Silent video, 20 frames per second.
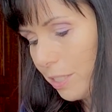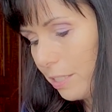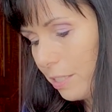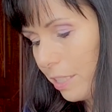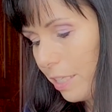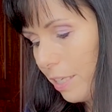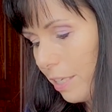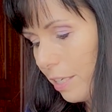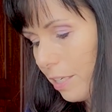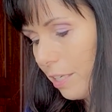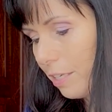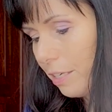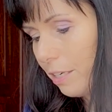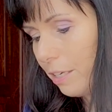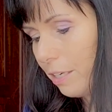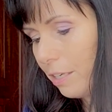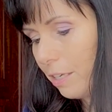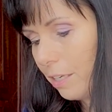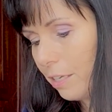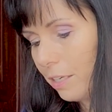take
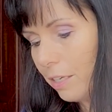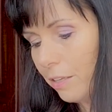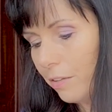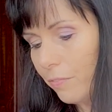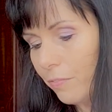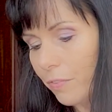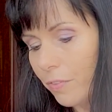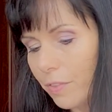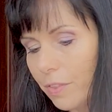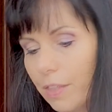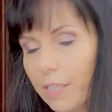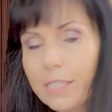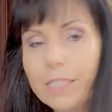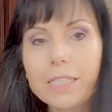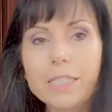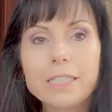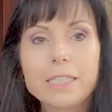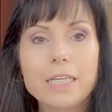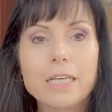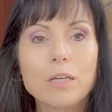the
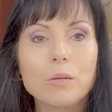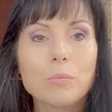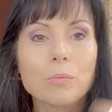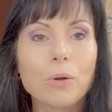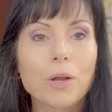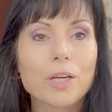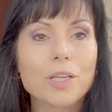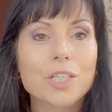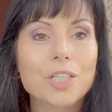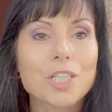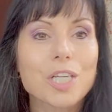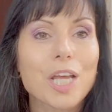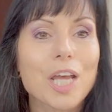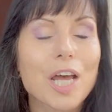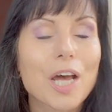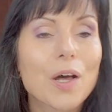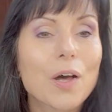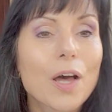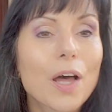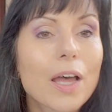detailed brush
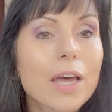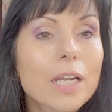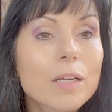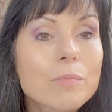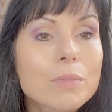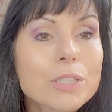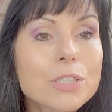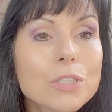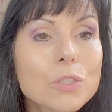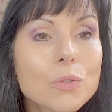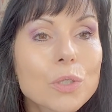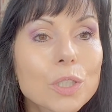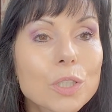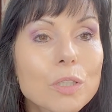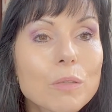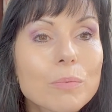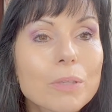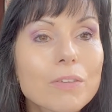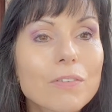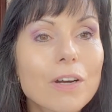now, and I'm going to do a
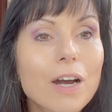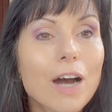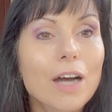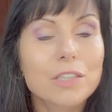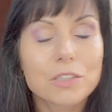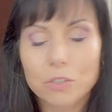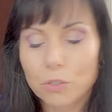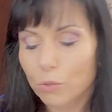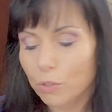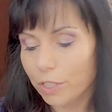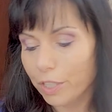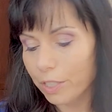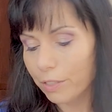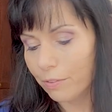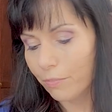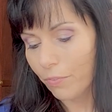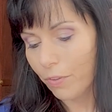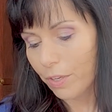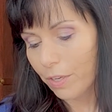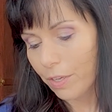little bit of contouring.
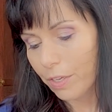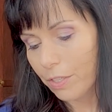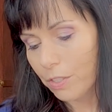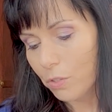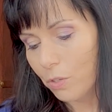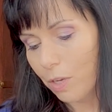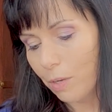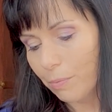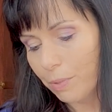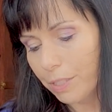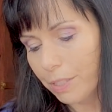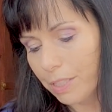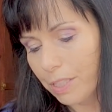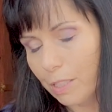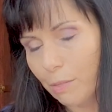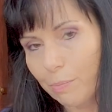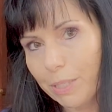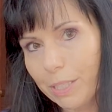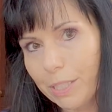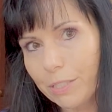So I'm going to
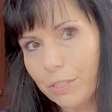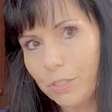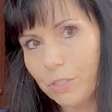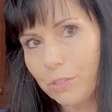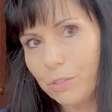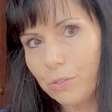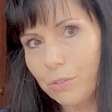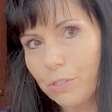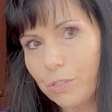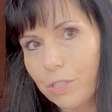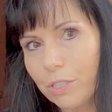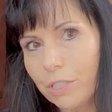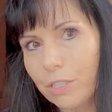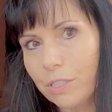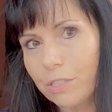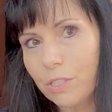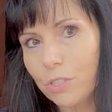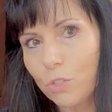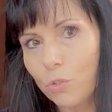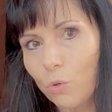dip into the
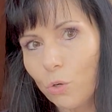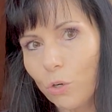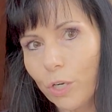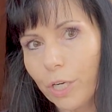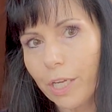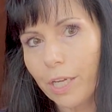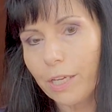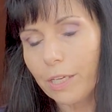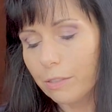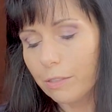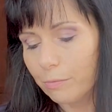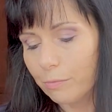Astoria.